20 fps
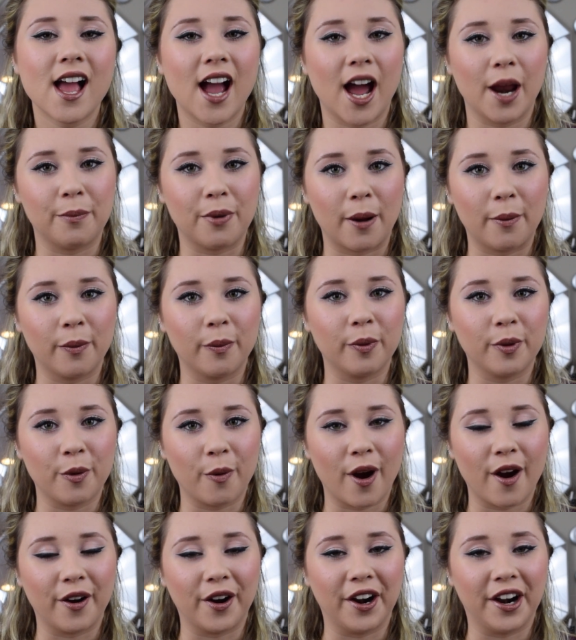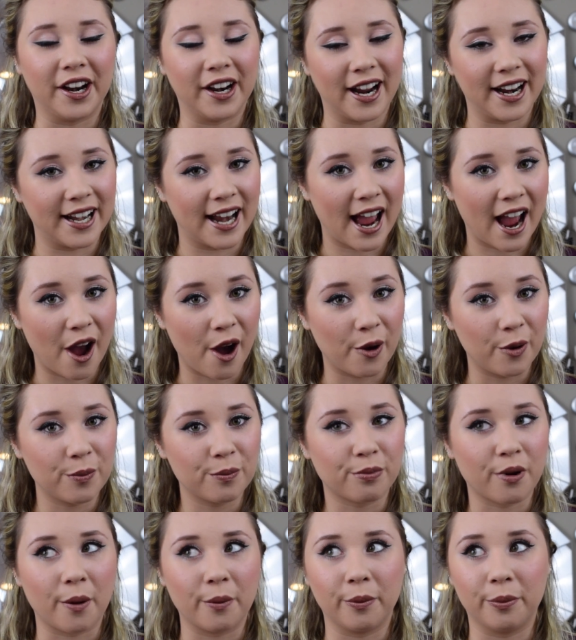I'd probably wear it on a night out,
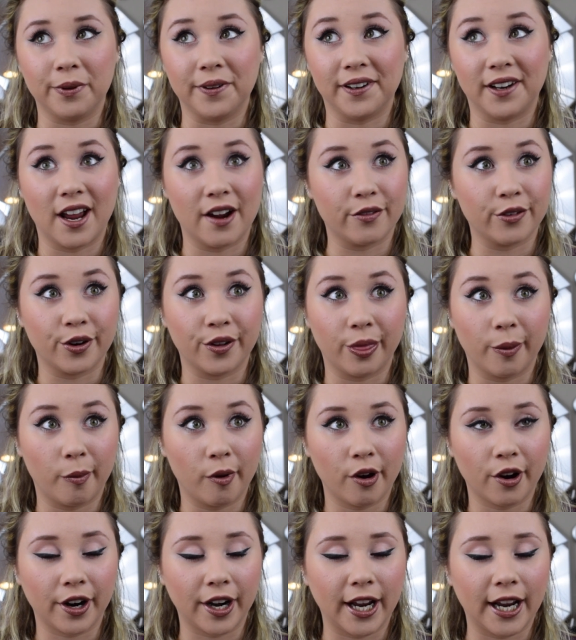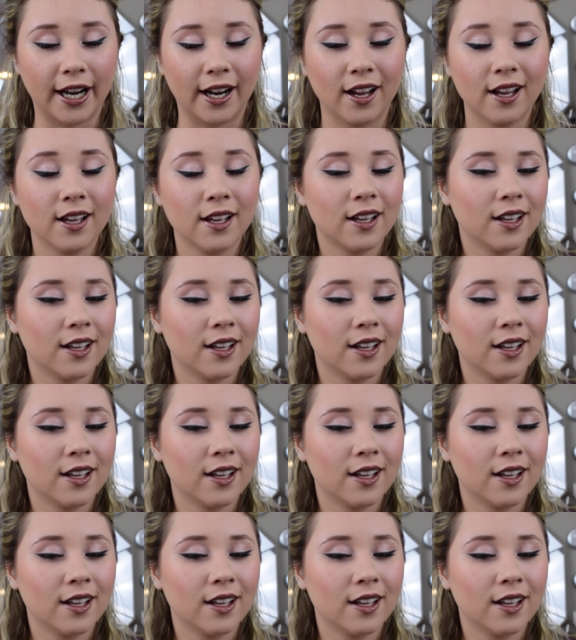probably never in the morning.